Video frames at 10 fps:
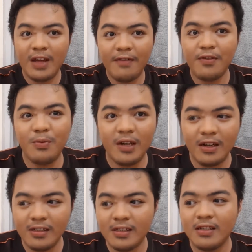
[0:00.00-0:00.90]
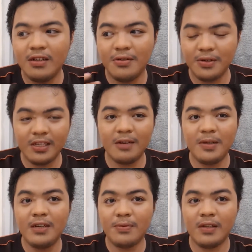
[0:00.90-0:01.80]
everyone else who is gonna
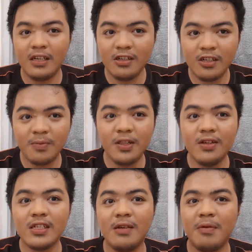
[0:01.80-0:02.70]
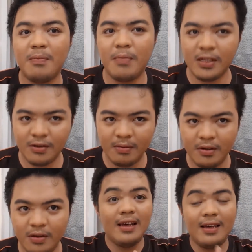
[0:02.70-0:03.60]
be in a relationship with you is gonna be miserable.